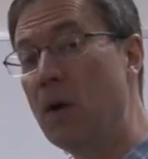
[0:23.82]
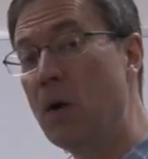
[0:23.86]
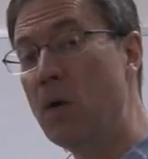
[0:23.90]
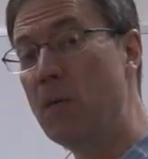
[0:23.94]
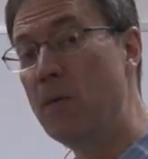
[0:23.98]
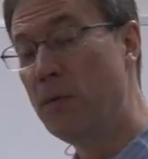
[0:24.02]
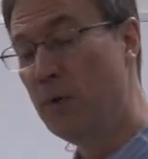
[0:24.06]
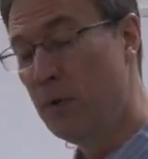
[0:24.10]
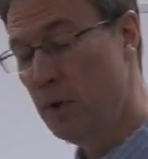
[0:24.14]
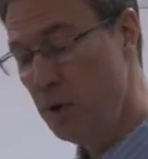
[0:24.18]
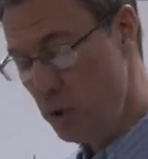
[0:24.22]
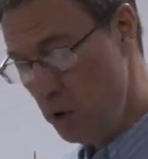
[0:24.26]

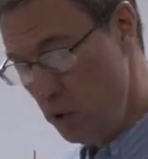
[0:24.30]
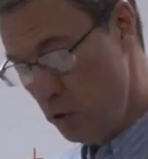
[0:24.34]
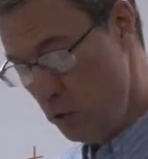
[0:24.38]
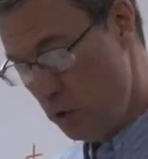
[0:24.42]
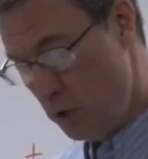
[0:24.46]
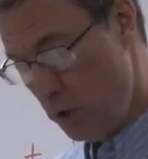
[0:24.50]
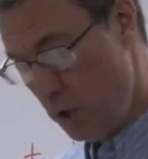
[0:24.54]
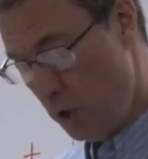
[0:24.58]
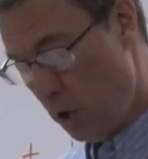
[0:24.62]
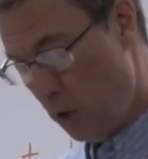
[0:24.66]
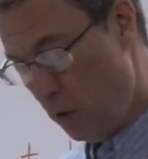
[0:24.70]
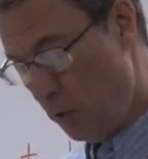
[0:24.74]
hopefully you
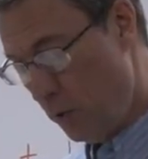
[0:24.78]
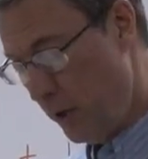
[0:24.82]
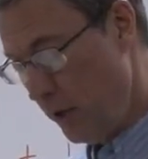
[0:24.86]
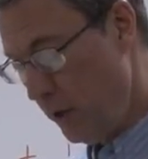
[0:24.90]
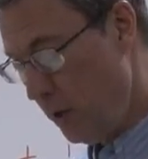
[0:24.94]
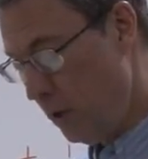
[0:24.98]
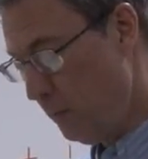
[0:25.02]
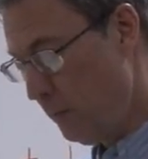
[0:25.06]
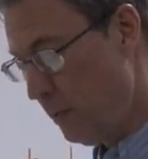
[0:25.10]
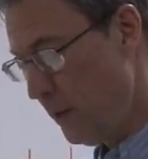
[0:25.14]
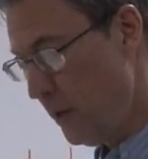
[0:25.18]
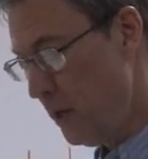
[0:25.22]
did all
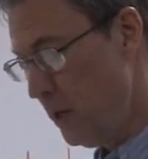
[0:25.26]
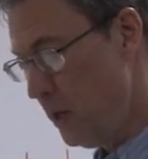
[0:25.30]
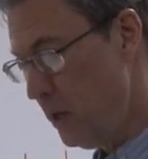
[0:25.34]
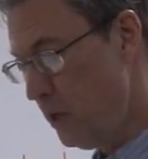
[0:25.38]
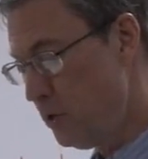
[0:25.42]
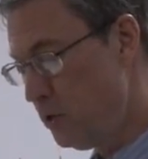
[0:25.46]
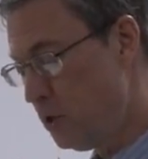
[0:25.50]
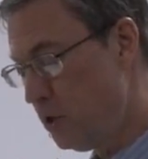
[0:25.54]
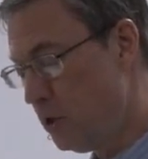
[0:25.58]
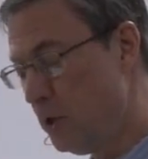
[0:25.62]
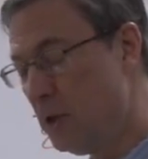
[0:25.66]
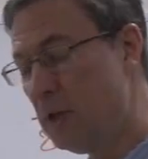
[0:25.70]
right on
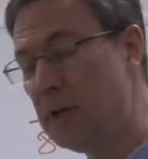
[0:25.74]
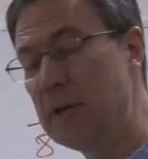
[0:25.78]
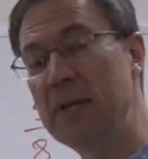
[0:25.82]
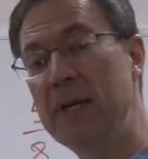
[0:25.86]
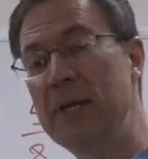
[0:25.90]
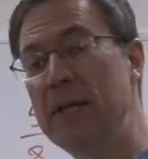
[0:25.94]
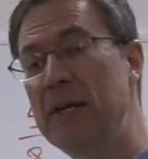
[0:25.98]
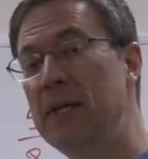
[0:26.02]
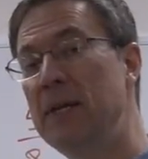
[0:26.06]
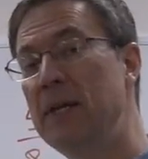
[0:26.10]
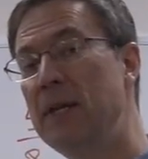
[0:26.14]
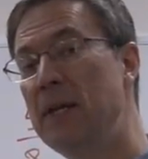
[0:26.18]
page
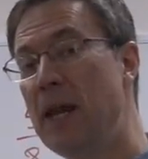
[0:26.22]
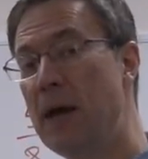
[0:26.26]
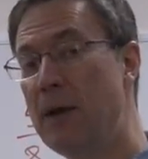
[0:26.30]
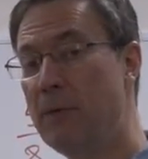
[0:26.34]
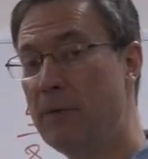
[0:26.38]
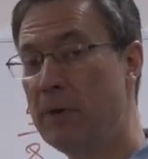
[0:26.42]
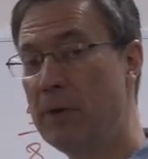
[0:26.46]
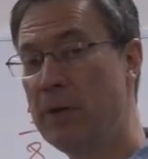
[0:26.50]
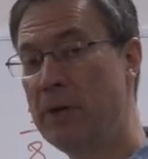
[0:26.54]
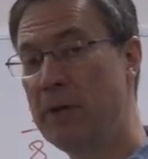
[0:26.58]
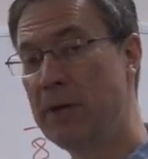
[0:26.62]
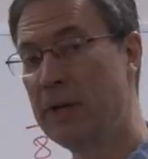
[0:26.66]

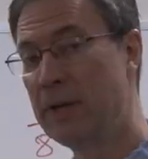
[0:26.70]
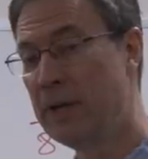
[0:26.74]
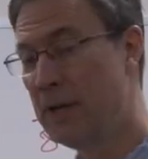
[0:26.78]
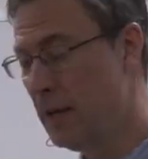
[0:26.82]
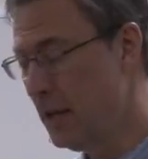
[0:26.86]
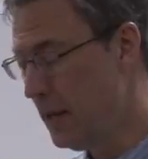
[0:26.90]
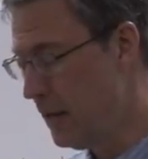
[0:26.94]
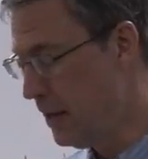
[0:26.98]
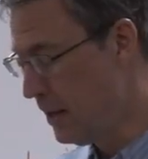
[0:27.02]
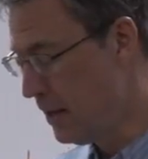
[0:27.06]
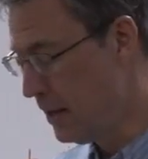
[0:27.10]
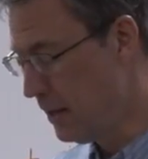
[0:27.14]
11,
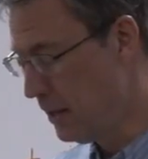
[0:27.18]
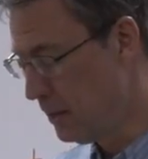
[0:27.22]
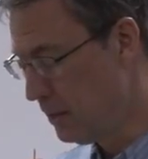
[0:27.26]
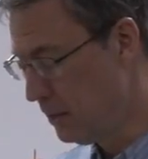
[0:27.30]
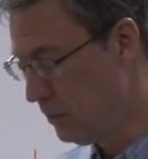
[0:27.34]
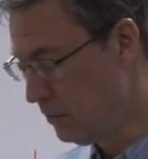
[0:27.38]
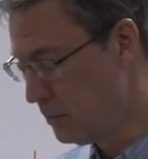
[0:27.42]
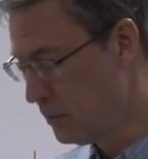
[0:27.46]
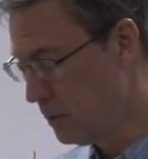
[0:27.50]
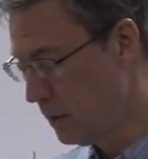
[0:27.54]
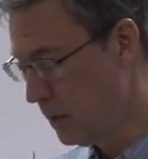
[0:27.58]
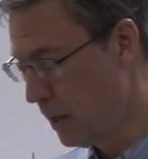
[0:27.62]
and
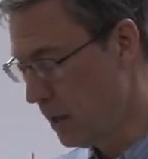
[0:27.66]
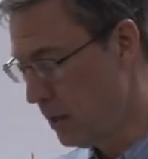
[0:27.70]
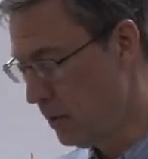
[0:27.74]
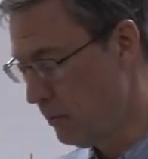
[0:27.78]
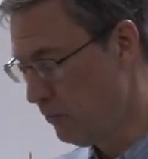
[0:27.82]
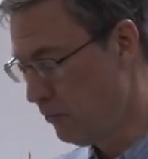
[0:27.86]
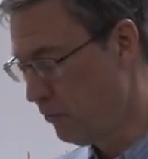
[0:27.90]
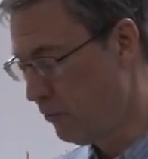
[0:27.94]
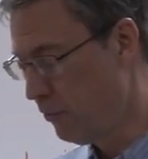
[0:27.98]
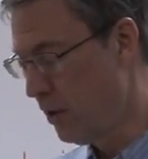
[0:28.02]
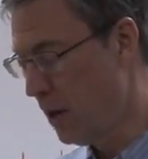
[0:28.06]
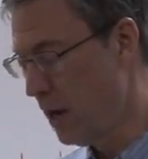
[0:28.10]
there's a lot
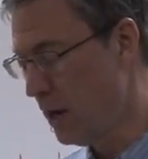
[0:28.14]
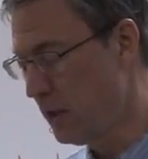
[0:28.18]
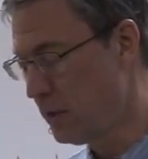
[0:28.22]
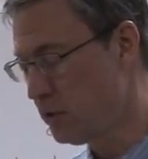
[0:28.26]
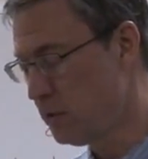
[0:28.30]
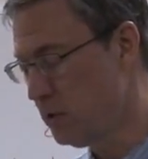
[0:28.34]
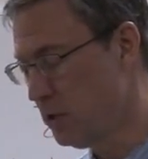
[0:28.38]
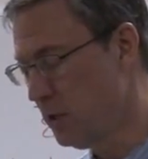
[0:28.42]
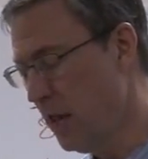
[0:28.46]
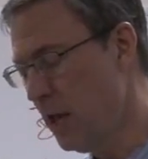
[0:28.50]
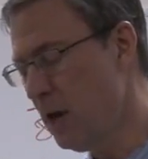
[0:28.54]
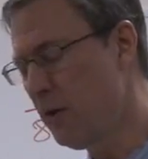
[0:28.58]
of
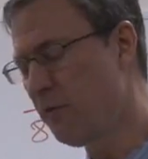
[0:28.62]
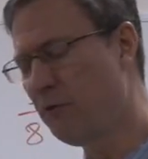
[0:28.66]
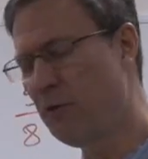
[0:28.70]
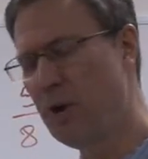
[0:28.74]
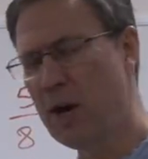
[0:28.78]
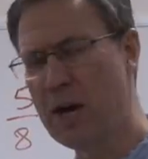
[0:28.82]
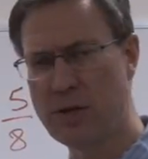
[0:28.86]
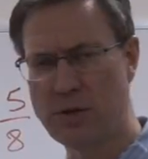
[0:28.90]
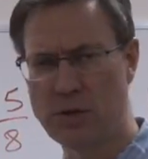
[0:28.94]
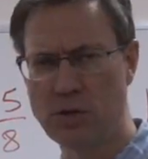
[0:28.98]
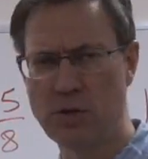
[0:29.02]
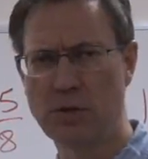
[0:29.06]

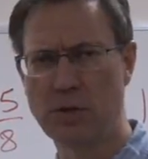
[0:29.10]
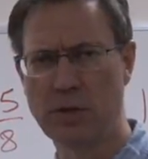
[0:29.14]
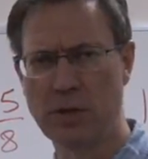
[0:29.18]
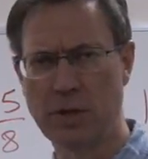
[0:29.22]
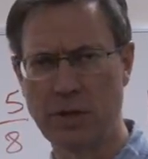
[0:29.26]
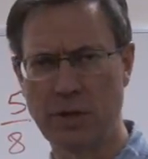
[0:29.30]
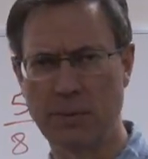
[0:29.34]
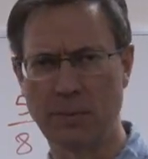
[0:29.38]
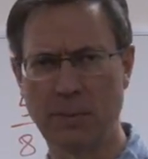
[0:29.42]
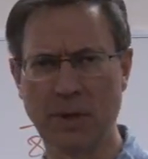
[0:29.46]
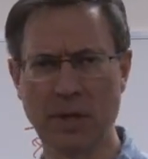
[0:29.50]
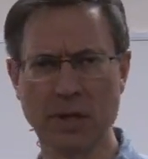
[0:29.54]
fractions in
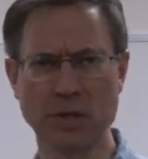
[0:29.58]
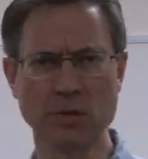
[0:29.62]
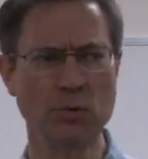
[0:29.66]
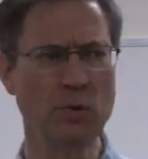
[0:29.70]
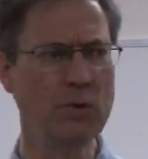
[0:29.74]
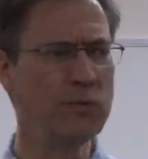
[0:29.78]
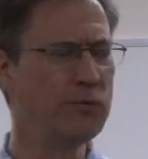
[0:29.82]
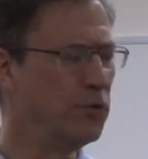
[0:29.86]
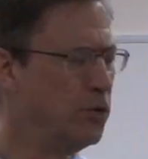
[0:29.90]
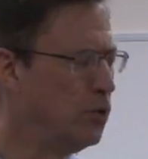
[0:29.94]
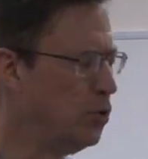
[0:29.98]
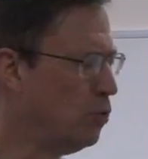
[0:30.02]
here, but let's
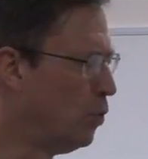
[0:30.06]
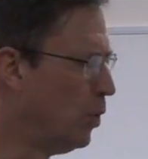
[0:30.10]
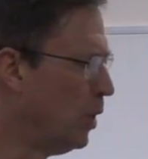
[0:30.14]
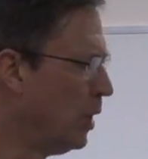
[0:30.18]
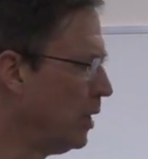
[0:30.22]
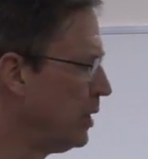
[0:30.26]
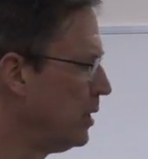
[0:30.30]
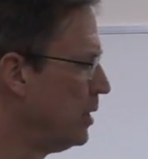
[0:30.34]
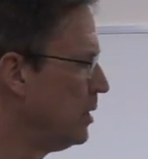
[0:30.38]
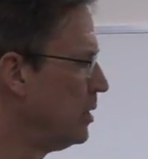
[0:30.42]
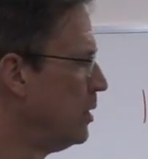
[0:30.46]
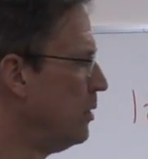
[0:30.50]
review
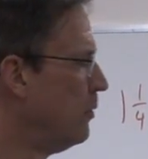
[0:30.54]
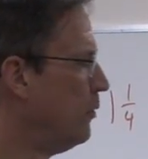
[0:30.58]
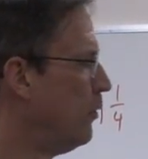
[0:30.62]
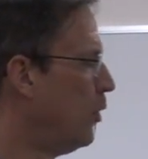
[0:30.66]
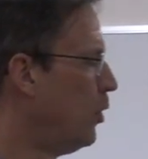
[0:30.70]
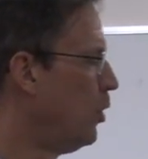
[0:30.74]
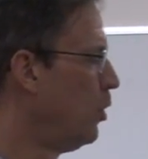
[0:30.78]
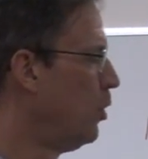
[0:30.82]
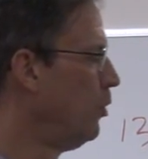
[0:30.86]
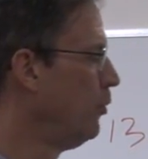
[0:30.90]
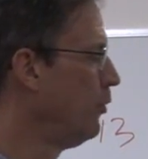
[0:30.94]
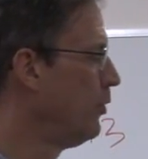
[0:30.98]
what is
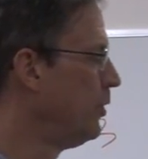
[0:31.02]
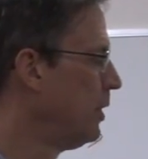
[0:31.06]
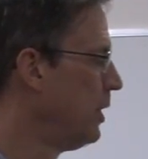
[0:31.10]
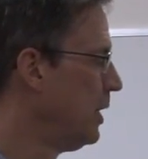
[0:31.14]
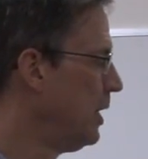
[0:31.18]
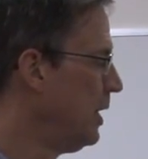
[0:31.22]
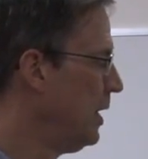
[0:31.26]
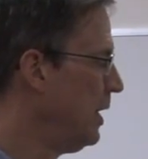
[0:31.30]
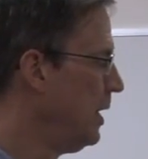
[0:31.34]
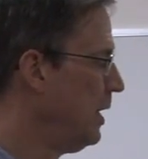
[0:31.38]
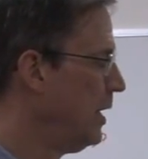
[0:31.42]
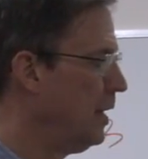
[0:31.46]
involved
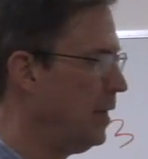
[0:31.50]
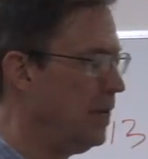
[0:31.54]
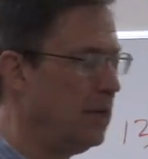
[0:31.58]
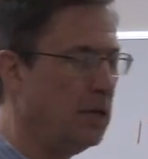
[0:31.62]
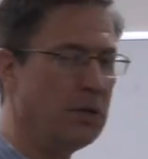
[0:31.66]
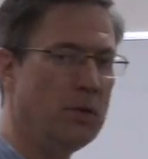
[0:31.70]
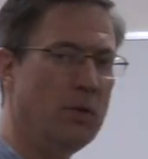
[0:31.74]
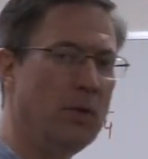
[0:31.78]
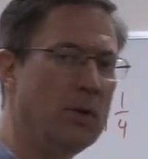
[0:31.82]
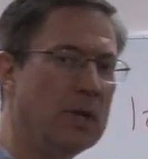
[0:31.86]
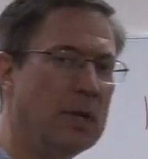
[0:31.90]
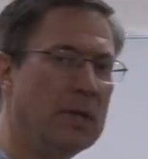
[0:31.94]

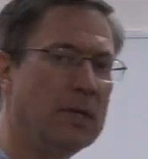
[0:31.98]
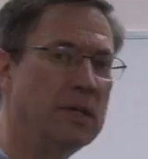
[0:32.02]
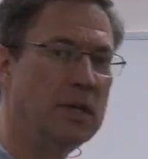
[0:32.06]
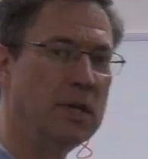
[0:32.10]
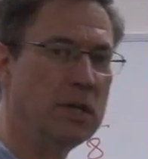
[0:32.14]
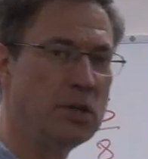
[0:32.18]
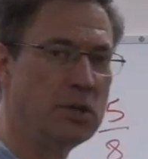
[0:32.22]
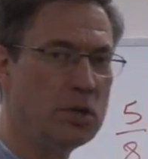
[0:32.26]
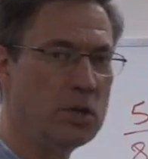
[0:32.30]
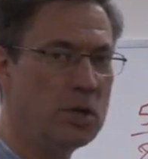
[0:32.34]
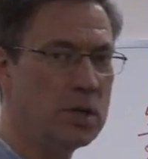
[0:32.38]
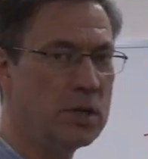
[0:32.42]
in doing
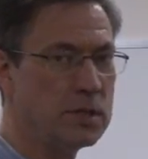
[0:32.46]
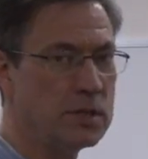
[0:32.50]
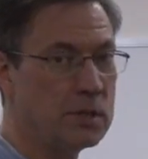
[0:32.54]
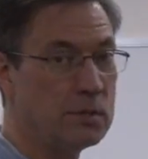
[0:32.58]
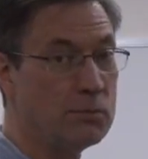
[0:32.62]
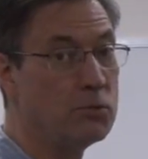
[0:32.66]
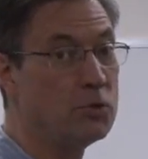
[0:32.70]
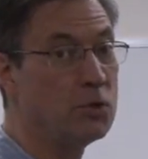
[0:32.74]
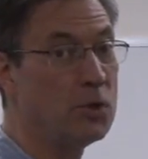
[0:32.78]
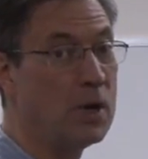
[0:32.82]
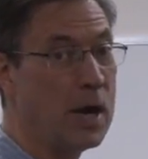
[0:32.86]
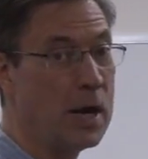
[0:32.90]
addition and
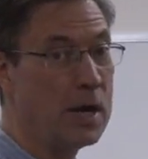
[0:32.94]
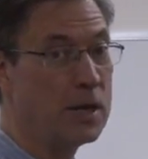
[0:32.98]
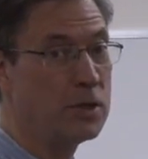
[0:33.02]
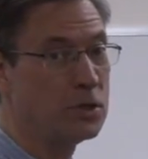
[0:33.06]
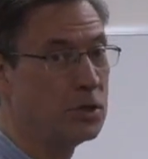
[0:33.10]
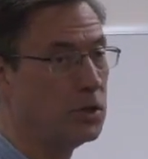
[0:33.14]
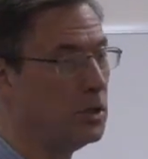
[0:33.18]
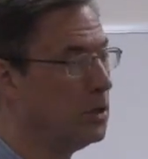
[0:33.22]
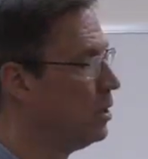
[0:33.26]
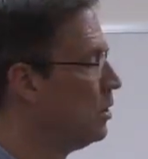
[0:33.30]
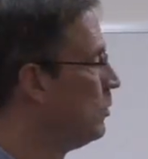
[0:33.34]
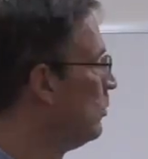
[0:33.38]

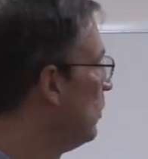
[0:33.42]
subtraction